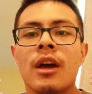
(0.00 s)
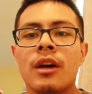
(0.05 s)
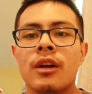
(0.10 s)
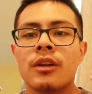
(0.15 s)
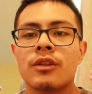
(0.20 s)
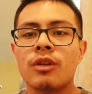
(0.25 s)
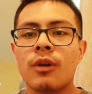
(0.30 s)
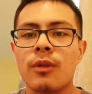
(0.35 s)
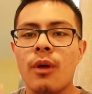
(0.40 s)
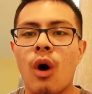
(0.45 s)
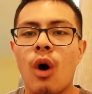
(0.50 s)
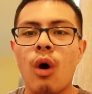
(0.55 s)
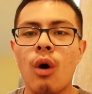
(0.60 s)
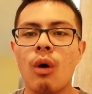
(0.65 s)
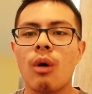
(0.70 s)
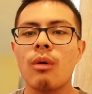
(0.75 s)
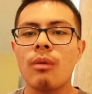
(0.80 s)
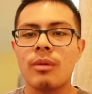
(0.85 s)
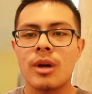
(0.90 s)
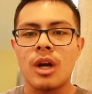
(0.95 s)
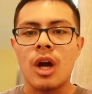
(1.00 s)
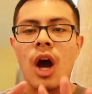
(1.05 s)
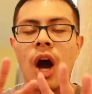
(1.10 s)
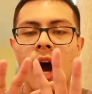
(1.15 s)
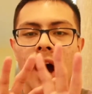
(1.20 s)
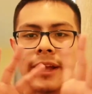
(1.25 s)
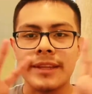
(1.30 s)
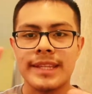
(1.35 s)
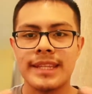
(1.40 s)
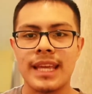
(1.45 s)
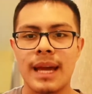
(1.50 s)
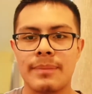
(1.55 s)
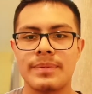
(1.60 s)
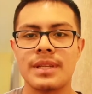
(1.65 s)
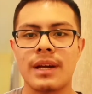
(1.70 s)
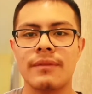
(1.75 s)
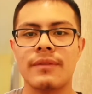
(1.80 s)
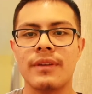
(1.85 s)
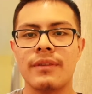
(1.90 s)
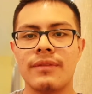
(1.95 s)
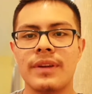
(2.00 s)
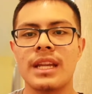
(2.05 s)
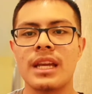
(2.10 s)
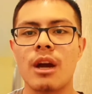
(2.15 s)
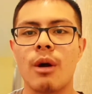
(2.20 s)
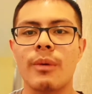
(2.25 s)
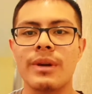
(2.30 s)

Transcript: So the whole concept of the video